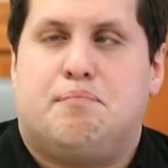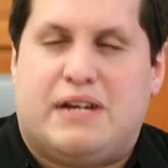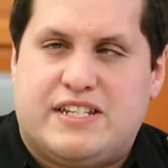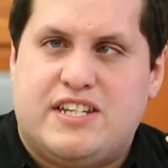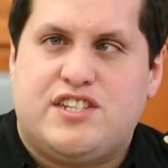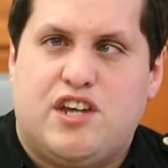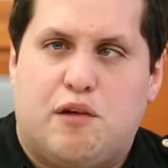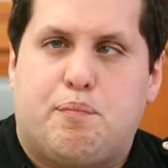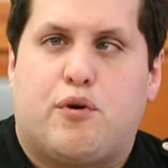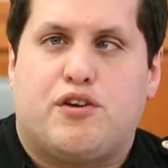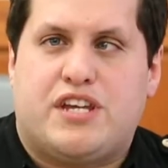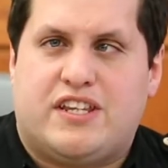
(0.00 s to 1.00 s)
My GCL
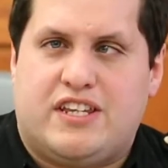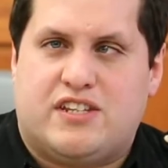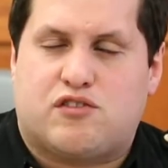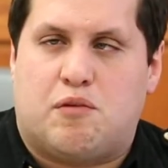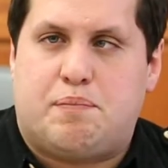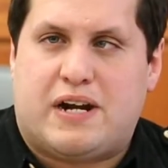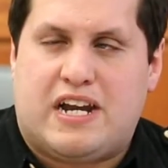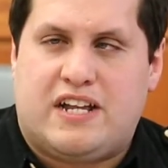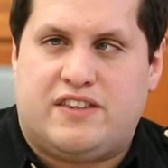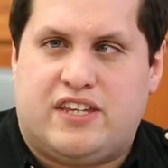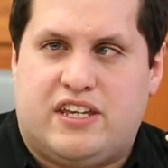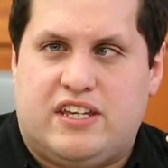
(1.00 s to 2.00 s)
project is
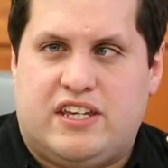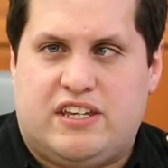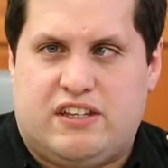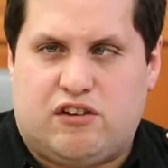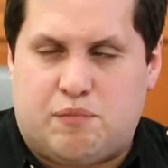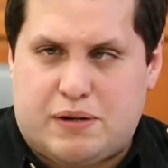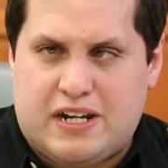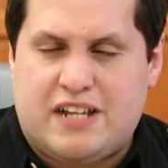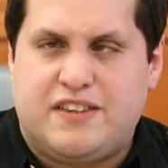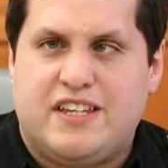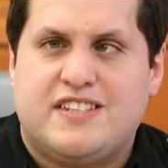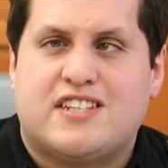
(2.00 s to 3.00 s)
Comparlante.
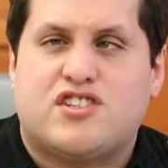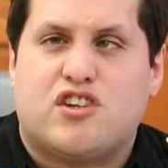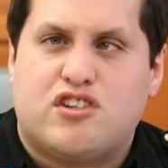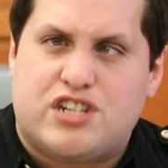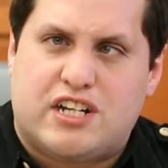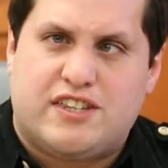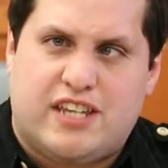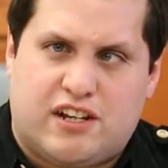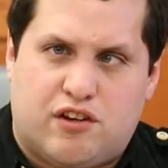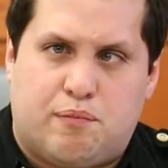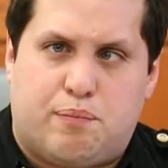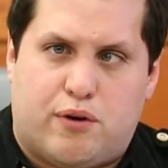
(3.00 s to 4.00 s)
Comparlante is a social tech
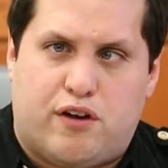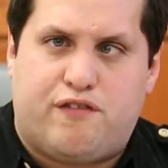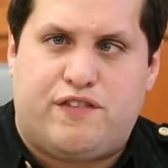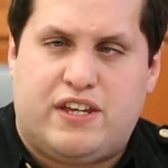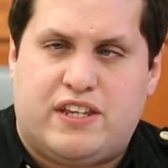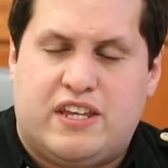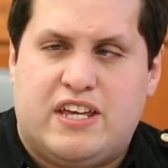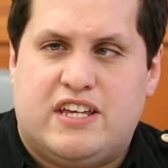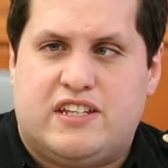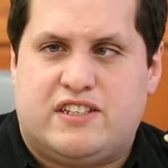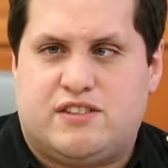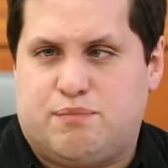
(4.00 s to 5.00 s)
nonprofit
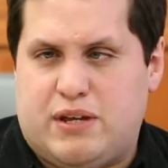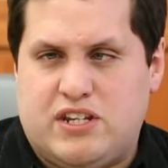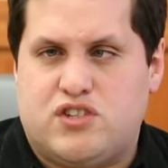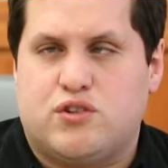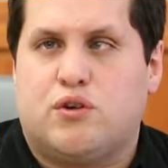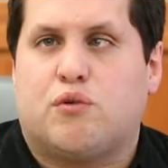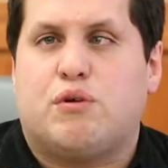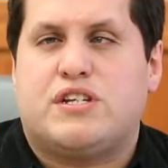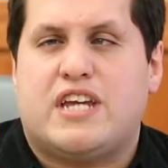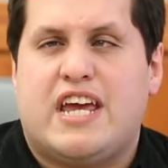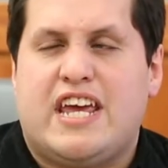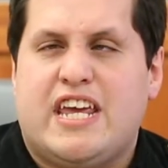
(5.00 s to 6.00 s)
venture
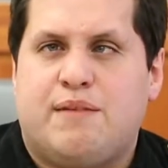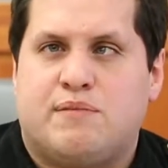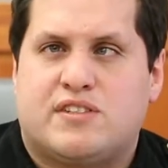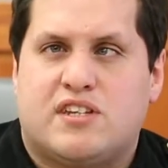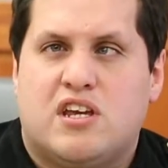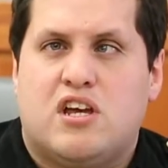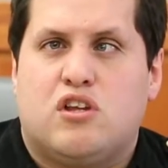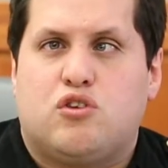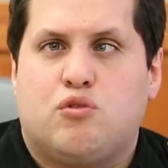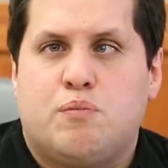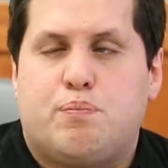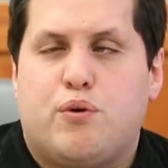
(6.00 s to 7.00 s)
which aims
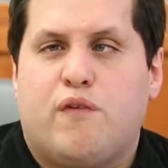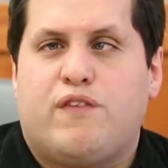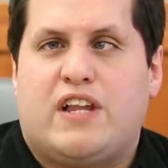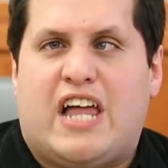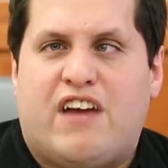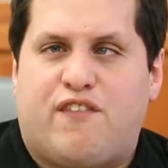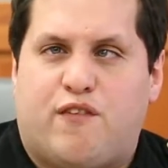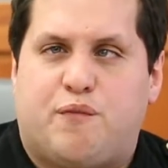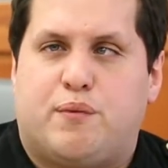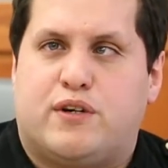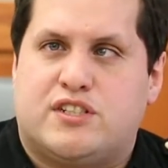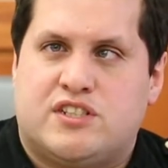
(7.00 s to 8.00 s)
to improve the life of
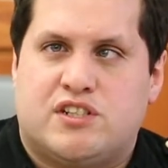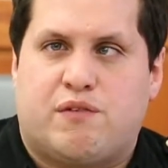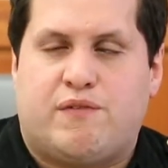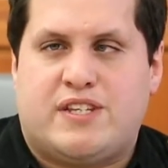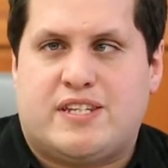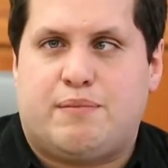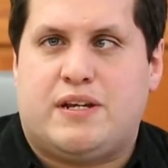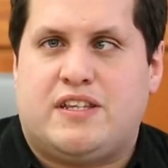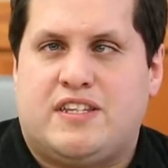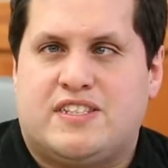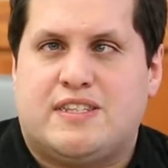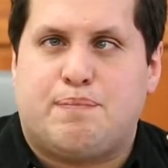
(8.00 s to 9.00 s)
persons with
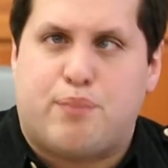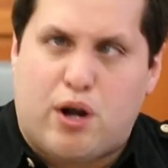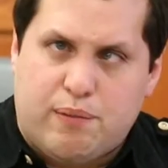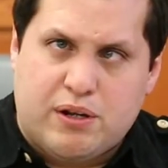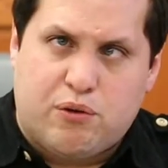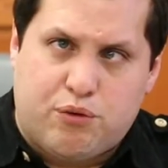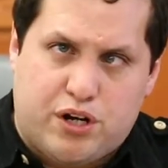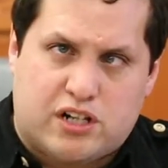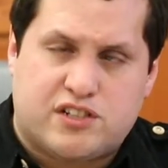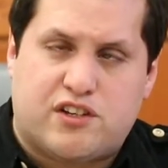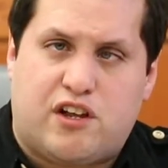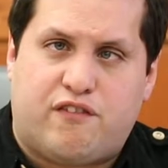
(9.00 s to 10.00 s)
disabilities. The problem we are
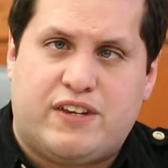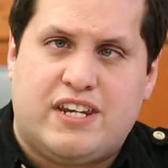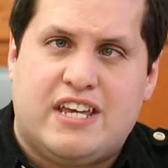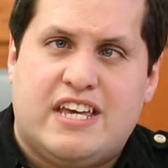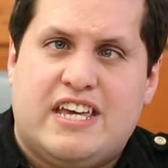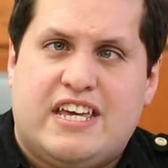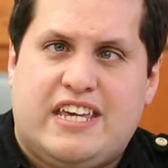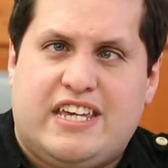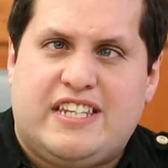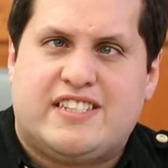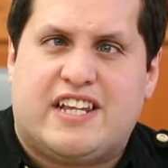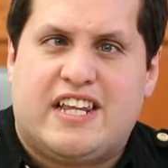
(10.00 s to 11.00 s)
solving
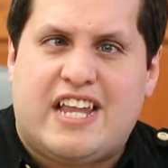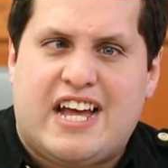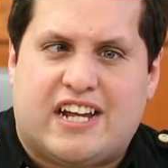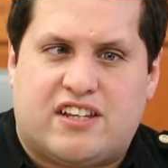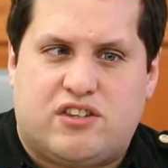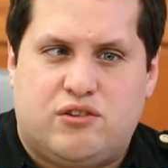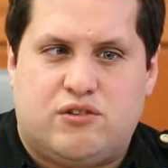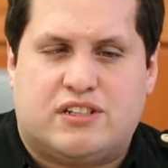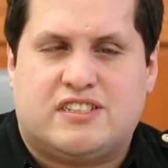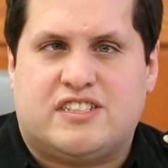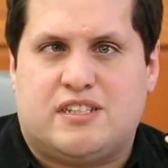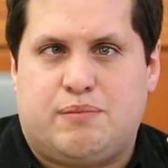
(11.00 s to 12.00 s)
is a lack to
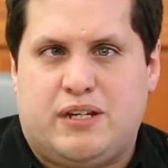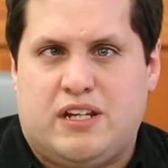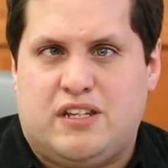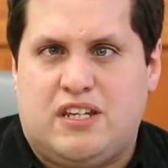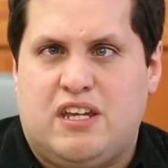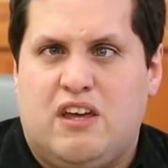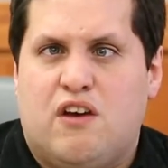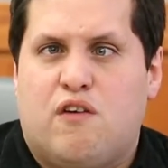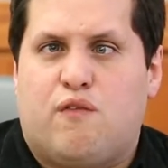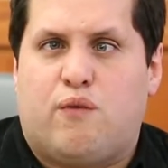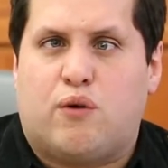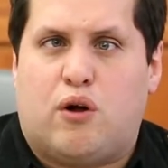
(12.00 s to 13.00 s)
accessibility
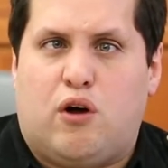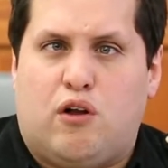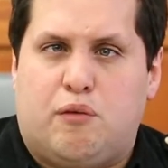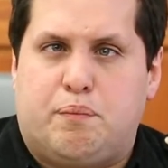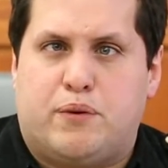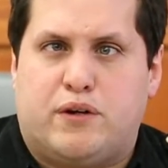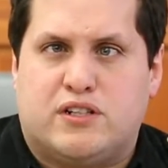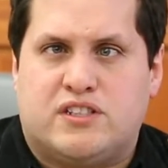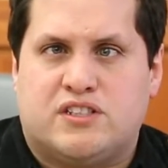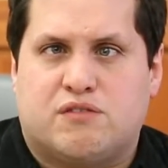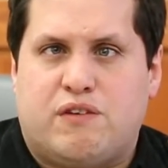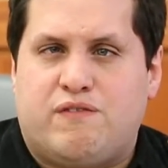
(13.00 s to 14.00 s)
for all
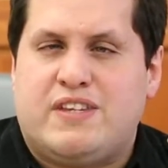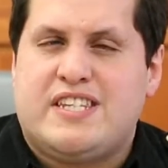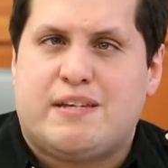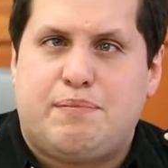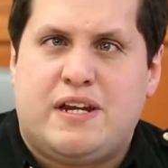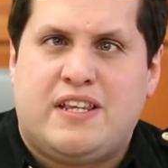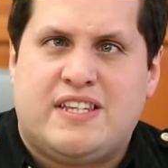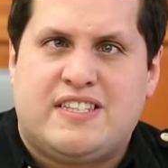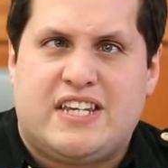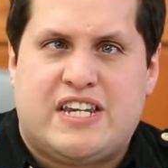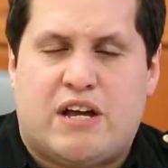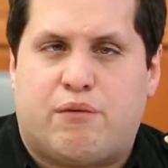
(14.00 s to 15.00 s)
persons with disabilities
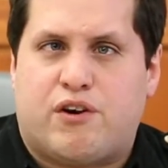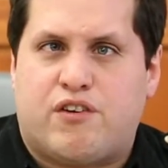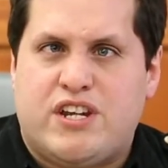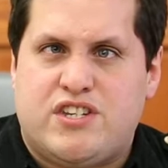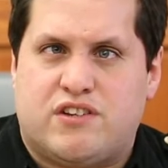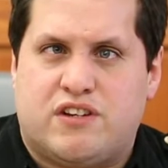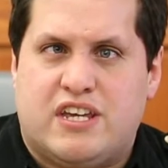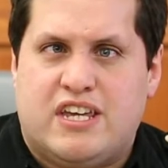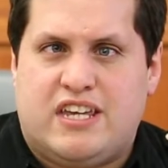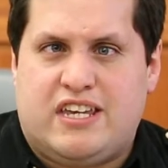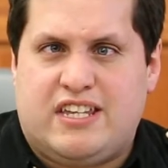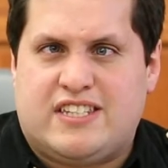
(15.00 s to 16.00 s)
in our region.
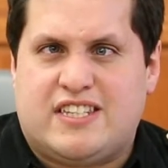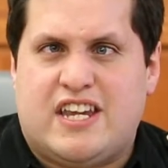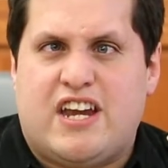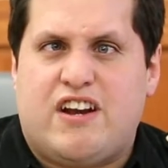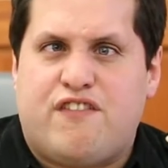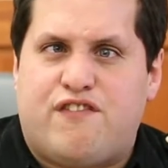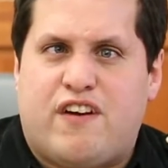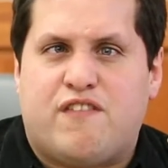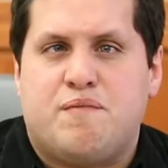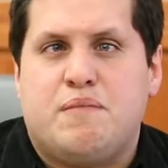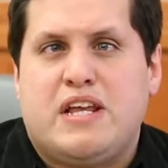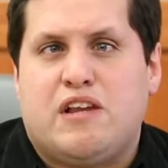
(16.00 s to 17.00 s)
It's 85
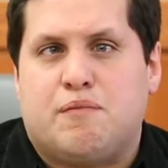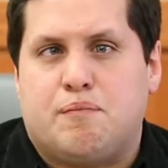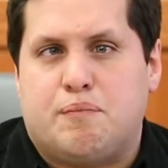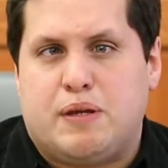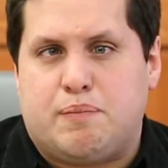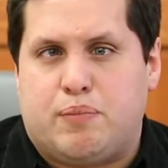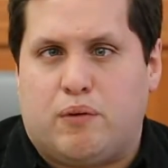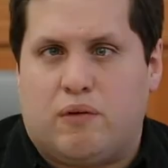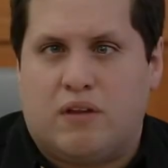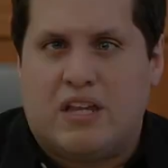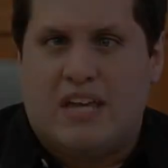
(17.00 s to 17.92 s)
million people.